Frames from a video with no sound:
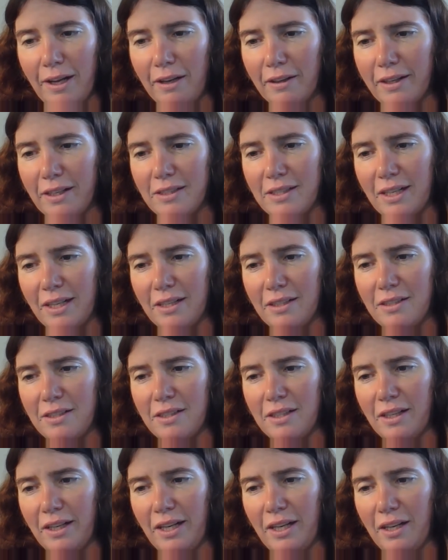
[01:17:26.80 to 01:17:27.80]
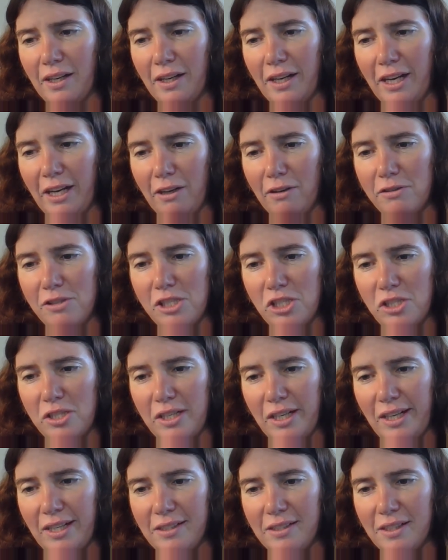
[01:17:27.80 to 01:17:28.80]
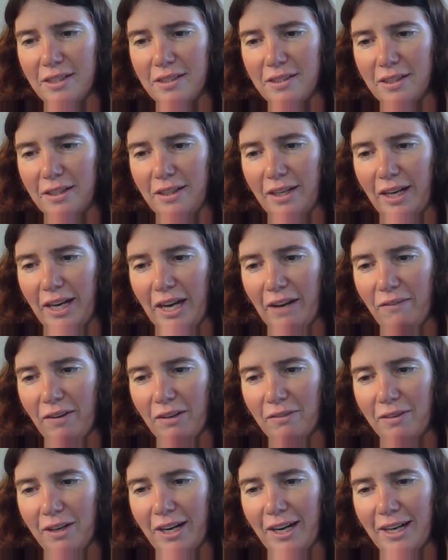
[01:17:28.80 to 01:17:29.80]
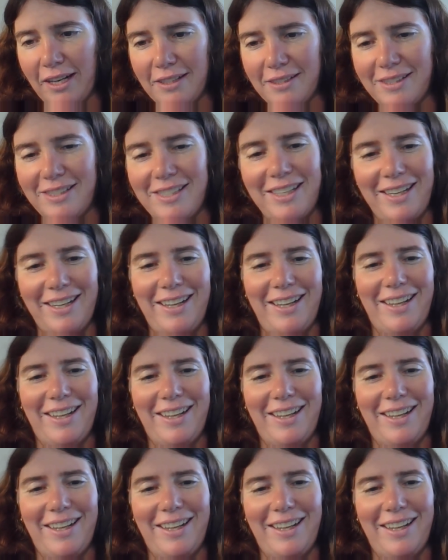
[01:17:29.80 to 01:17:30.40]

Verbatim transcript: Helga said it's the huge cheeses and they have a race.